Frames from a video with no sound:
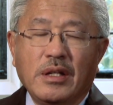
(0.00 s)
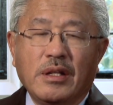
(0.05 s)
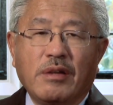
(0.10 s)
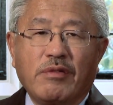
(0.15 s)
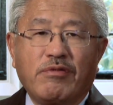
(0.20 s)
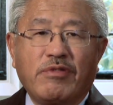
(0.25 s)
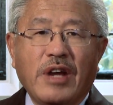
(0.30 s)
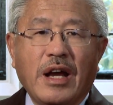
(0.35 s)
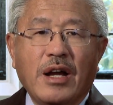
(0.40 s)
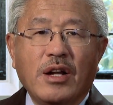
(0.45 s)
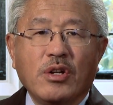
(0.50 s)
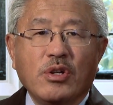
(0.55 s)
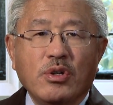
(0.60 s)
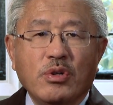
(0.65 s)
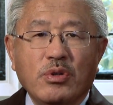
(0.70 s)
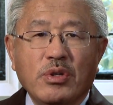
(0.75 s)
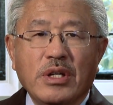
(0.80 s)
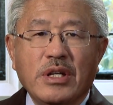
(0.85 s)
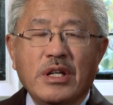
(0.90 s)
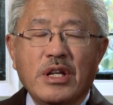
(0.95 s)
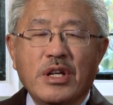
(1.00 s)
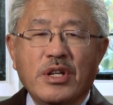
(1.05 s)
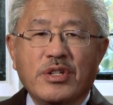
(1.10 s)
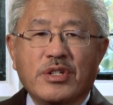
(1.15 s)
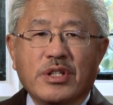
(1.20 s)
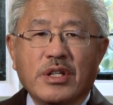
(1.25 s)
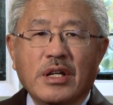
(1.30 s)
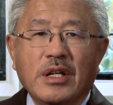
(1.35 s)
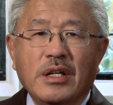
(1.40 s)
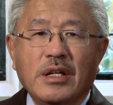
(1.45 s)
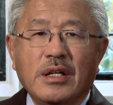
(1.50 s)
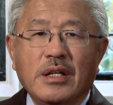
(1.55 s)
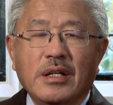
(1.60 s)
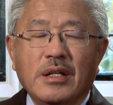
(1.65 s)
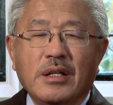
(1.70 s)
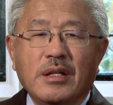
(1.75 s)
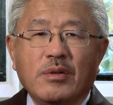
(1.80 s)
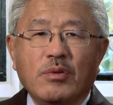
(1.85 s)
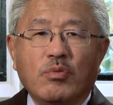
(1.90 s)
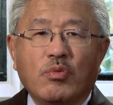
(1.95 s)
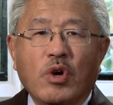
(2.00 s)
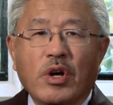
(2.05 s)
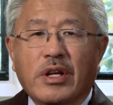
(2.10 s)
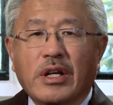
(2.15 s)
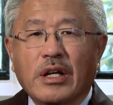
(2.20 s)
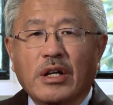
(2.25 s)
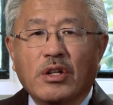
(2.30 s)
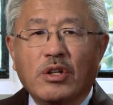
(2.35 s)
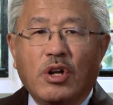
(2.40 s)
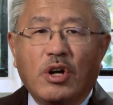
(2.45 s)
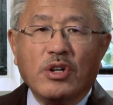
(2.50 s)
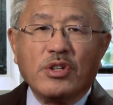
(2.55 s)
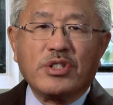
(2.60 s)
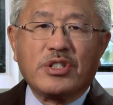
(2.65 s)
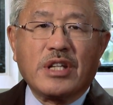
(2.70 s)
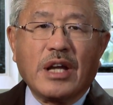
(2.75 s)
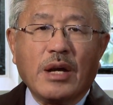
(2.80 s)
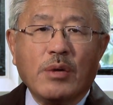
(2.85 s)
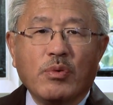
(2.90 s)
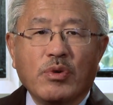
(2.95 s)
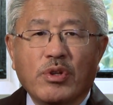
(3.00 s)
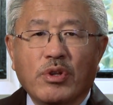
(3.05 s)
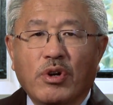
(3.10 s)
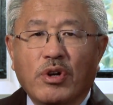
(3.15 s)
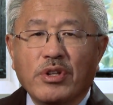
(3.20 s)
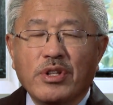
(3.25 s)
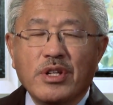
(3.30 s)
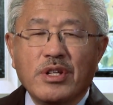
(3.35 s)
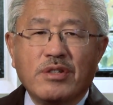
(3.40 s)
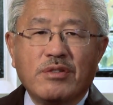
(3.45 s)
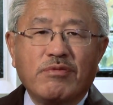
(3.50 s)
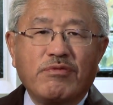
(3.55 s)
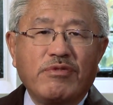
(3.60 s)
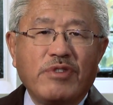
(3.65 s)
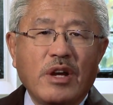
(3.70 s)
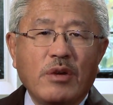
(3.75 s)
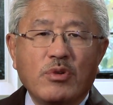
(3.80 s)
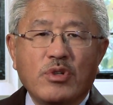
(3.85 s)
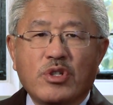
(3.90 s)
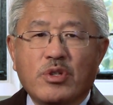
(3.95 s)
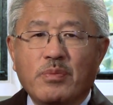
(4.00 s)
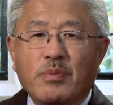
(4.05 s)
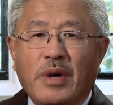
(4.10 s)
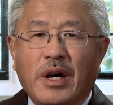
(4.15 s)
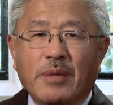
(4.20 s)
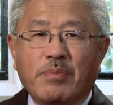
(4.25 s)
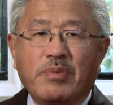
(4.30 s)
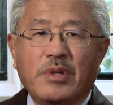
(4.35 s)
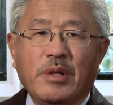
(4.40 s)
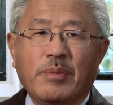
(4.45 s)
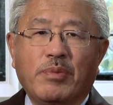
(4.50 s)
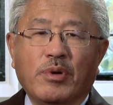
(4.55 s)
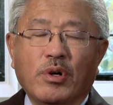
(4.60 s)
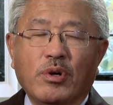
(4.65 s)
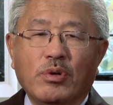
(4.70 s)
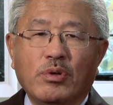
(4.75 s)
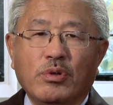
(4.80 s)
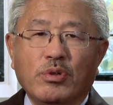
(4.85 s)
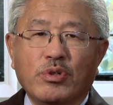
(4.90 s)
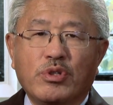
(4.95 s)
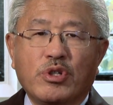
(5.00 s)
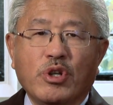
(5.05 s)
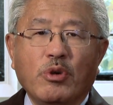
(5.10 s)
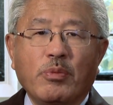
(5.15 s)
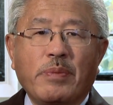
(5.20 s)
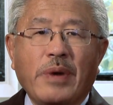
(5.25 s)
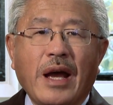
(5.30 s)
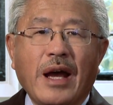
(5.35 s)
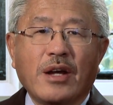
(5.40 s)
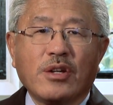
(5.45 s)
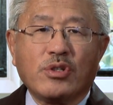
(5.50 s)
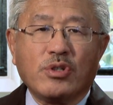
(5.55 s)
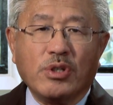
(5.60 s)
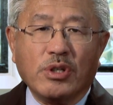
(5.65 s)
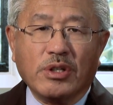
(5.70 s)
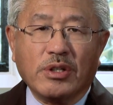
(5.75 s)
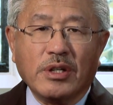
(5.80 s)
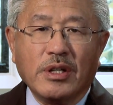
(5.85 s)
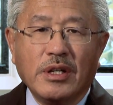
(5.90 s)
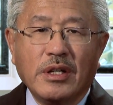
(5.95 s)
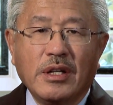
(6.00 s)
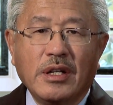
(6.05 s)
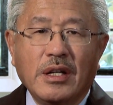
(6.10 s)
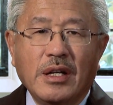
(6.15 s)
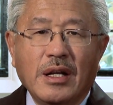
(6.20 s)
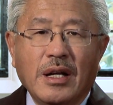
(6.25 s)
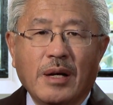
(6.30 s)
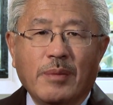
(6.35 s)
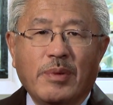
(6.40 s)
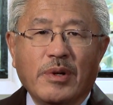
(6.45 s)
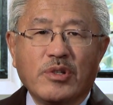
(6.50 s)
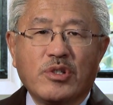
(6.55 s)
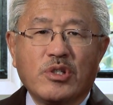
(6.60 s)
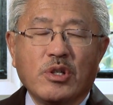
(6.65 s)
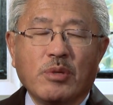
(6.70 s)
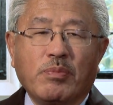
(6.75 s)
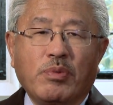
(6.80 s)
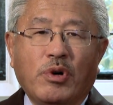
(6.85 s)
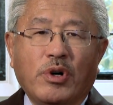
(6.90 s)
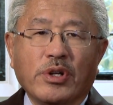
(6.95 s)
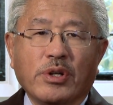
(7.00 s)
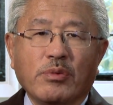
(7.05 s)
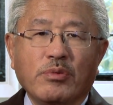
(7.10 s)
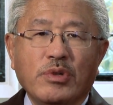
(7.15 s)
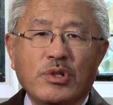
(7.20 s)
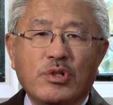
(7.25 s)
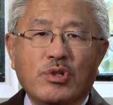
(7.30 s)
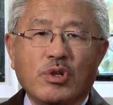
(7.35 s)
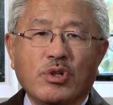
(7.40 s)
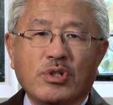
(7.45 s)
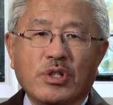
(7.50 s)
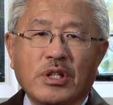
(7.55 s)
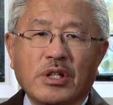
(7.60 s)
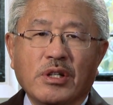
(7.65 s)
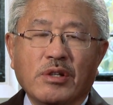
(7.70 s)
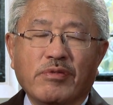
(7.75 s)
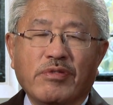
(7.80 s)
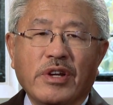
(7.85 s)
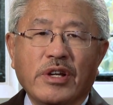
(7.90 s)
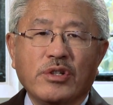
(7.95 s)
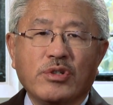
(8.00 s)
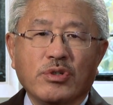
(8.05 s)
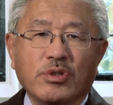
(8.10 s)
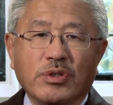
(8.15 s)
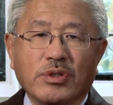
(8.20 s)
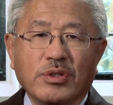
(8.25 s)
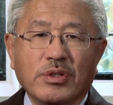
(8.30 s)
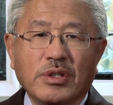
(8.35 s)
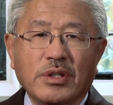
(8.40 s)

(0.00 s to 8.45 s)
The value is working alongside with all these very smart people who are so passionate about supporting research and innovation.